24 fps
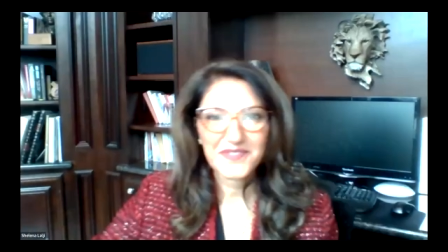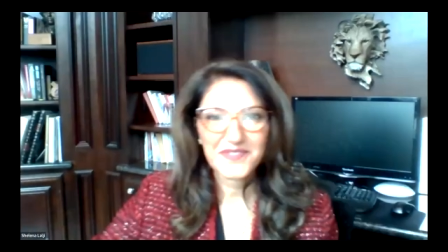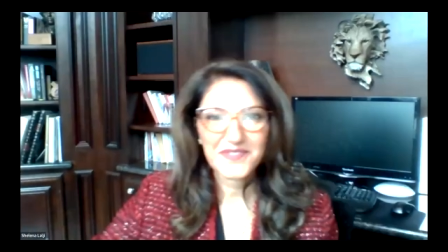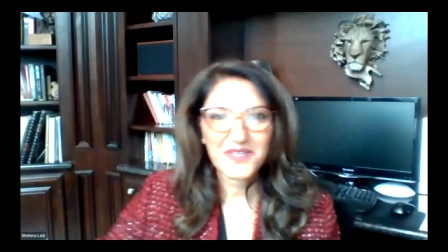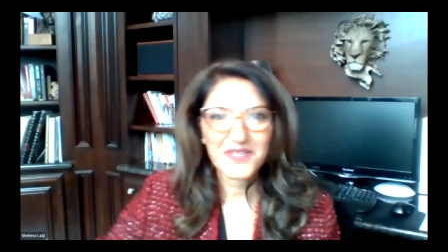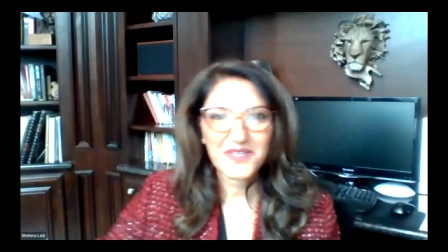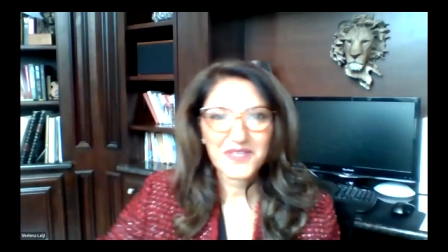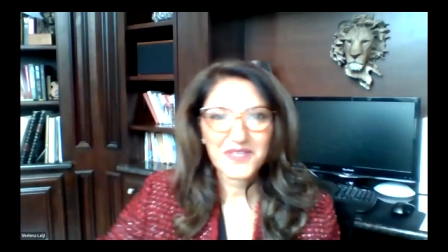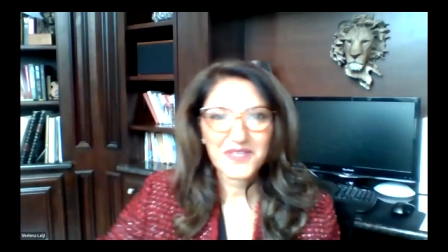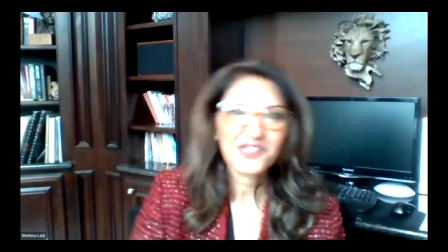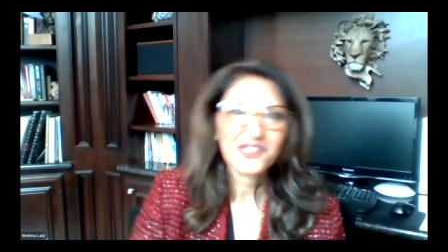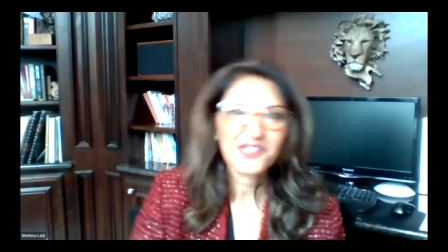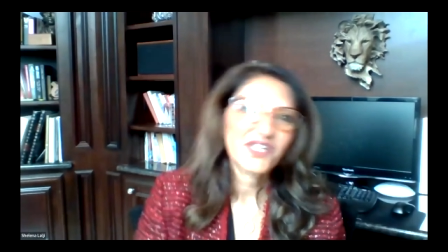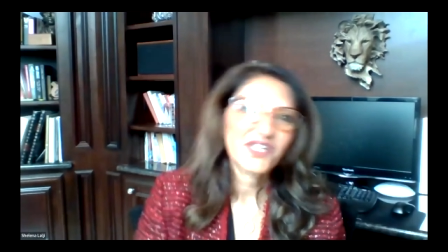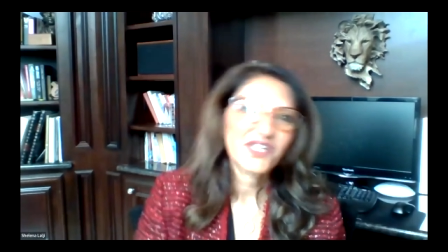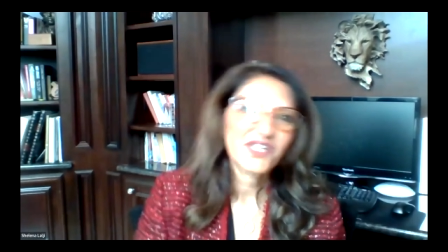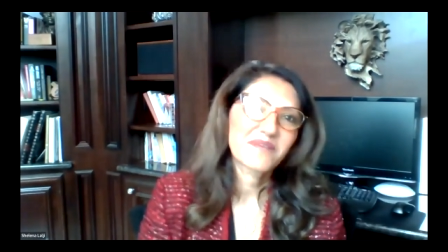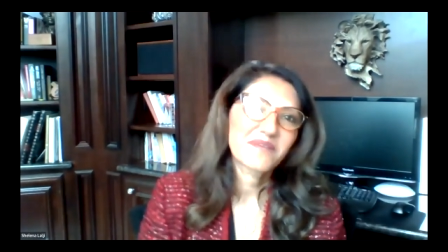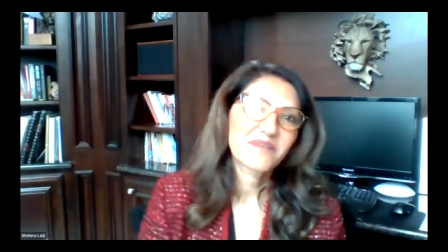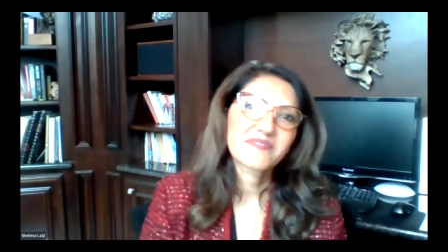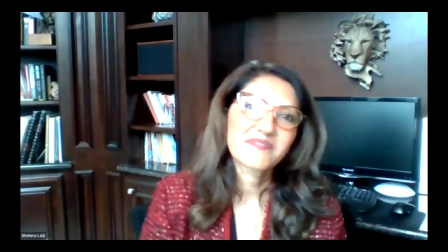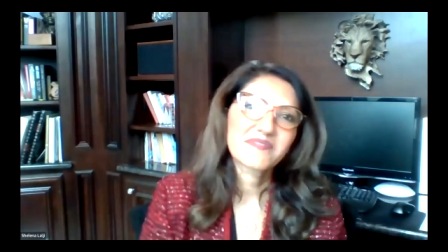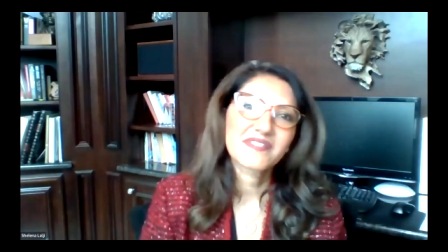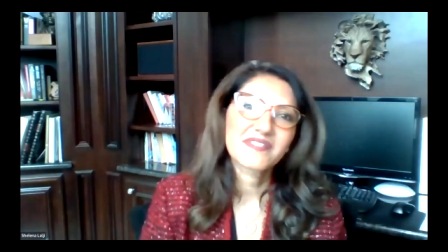much, James. It's
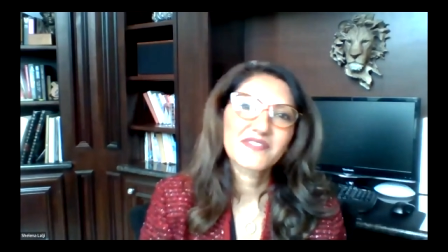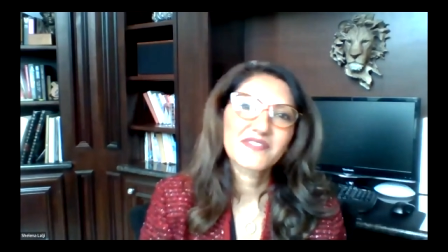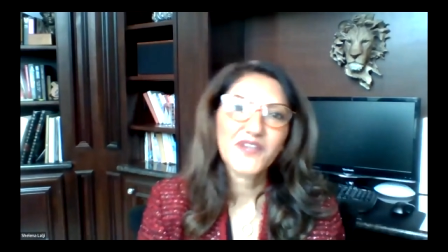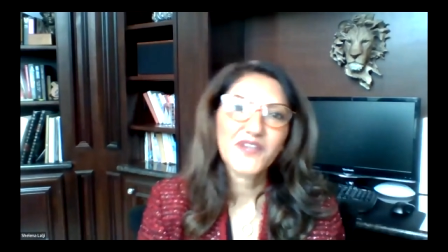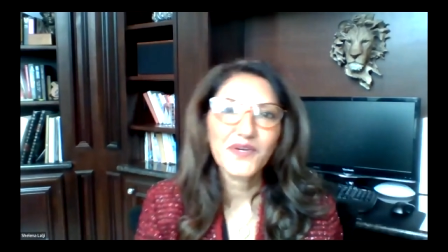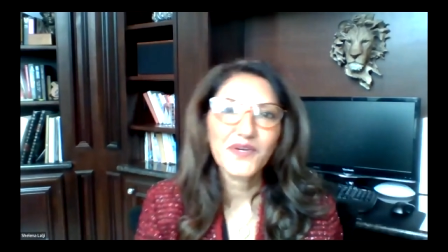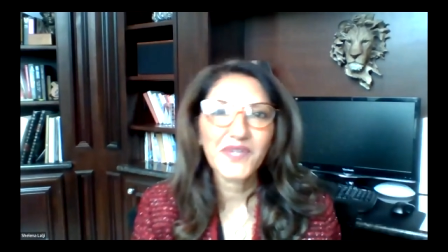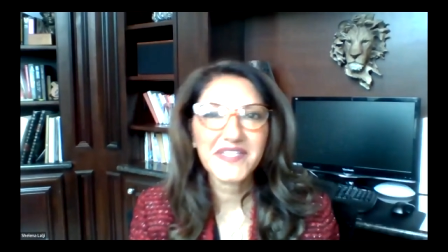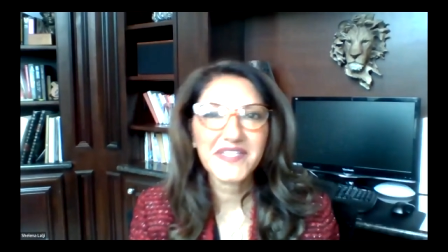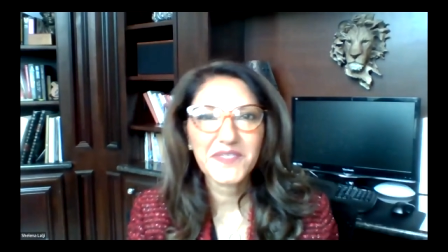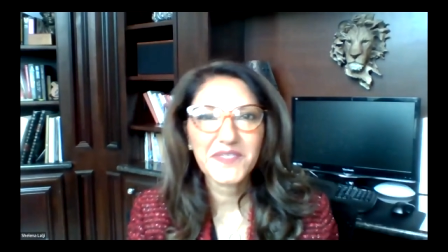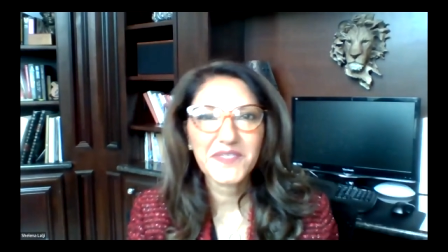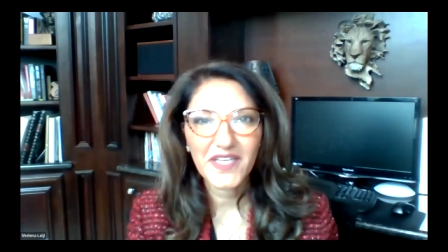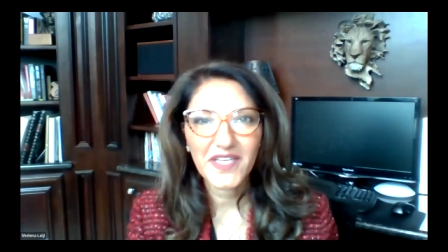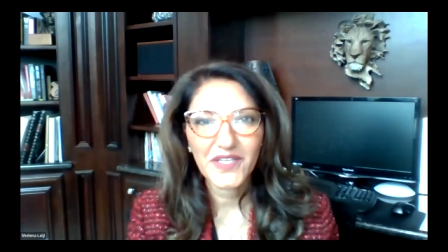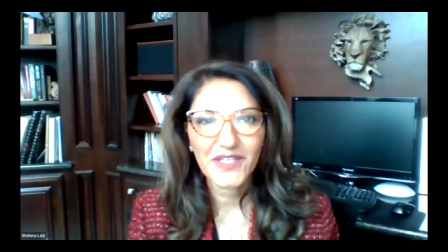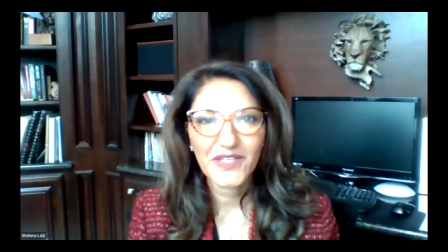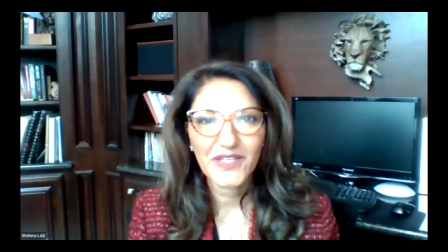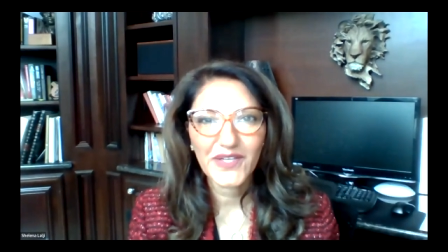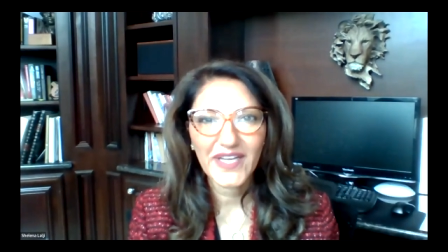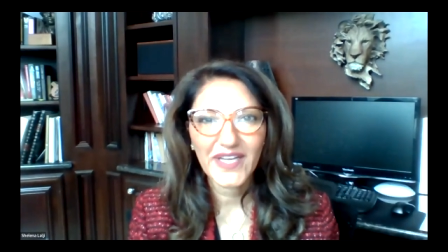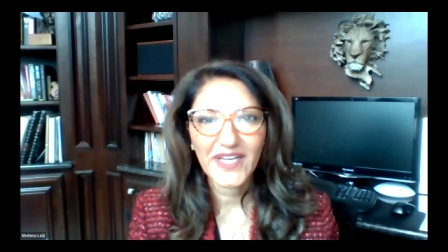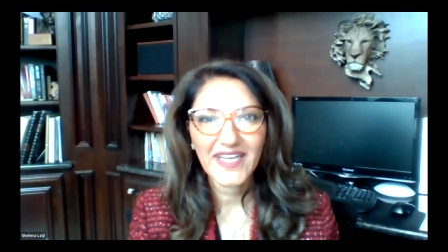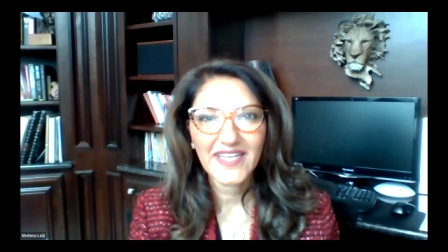so nice to be
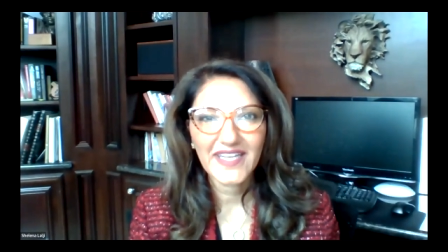here